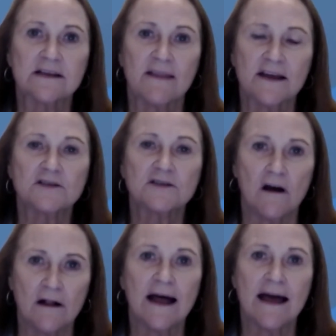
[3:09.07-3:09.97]
and they should
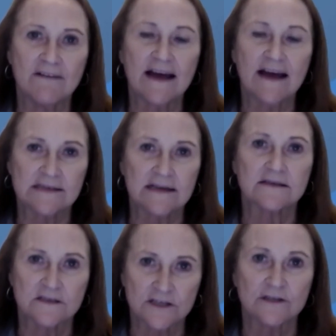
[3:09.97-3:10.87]
all have
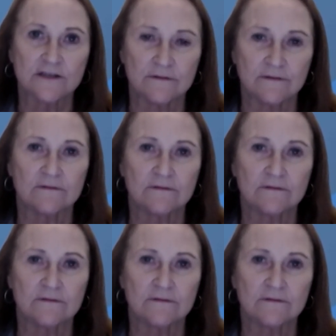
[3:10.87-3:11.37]
access to